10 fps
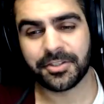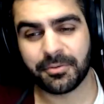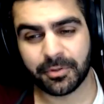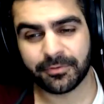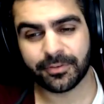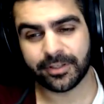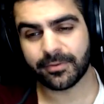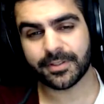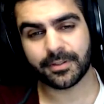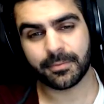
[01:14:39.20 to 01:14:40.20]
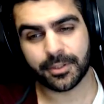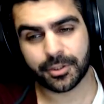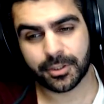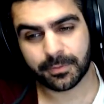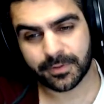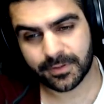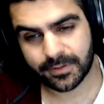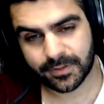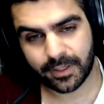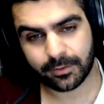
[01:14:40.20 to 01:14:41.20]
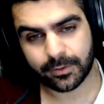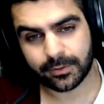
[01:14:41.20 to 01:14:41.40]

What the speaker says: need one flavor. So mint chip is solid.